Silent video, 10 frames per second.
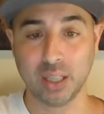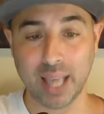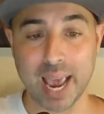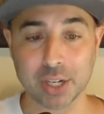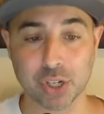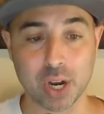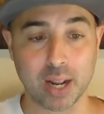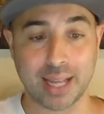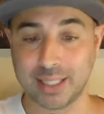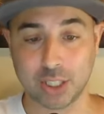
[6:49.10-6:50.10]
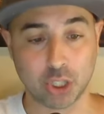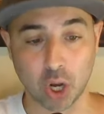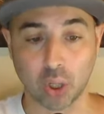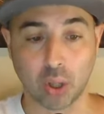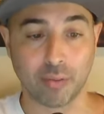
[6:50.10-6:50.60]
Last year, that's
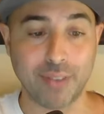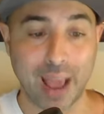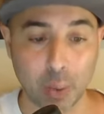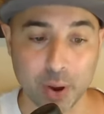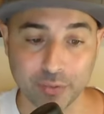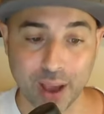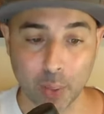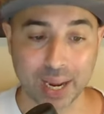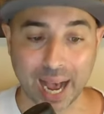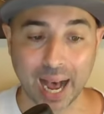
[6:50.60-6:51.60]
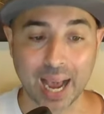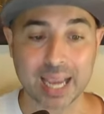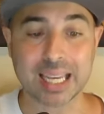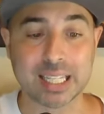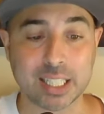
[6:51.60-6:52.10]
still very, very
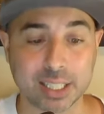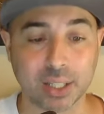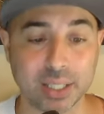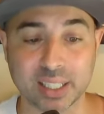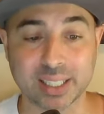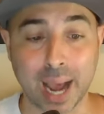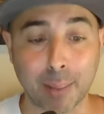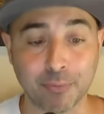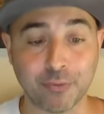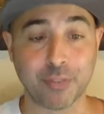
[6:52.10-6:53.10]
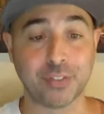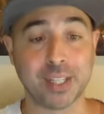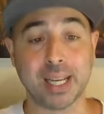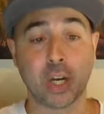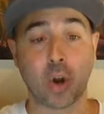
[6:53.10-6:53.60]
high. He's still in the top
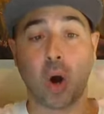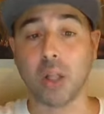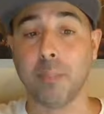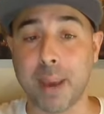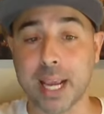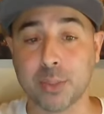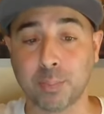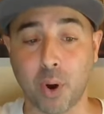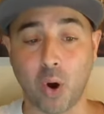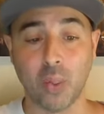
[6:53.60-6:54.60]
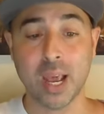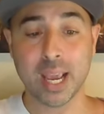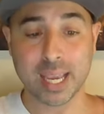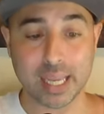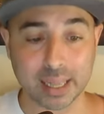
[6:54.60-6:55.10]
15 in all of baseball.
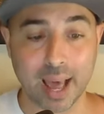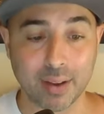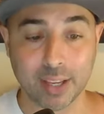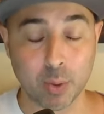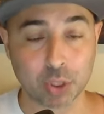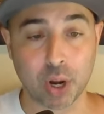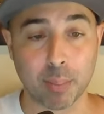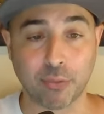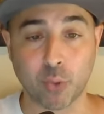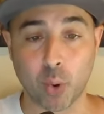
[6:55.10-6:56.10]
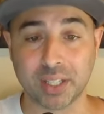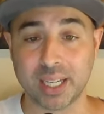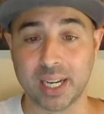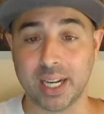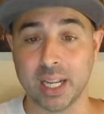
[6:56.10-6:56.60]
He was number
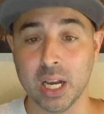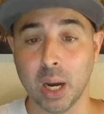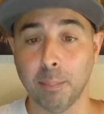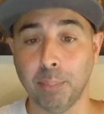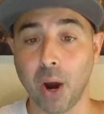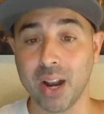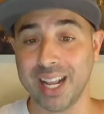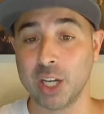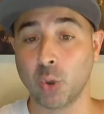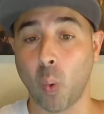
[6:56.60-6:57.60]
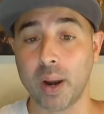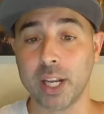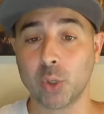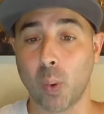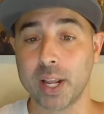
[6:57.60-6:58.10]
14. But in
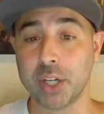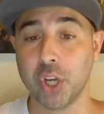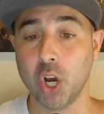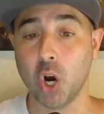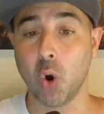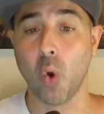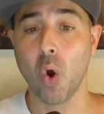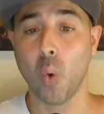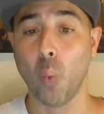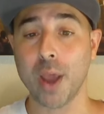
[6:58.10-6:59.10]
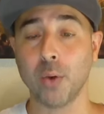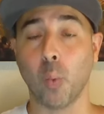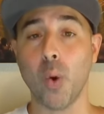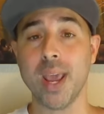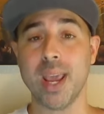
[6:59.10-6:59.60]
2022,
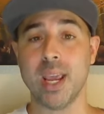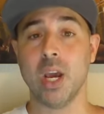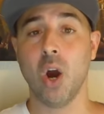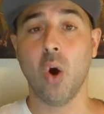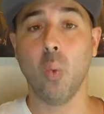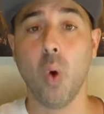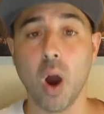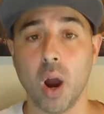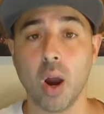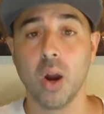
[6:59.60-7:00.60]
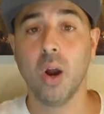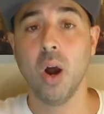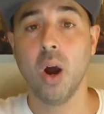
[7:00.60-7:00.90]
when we were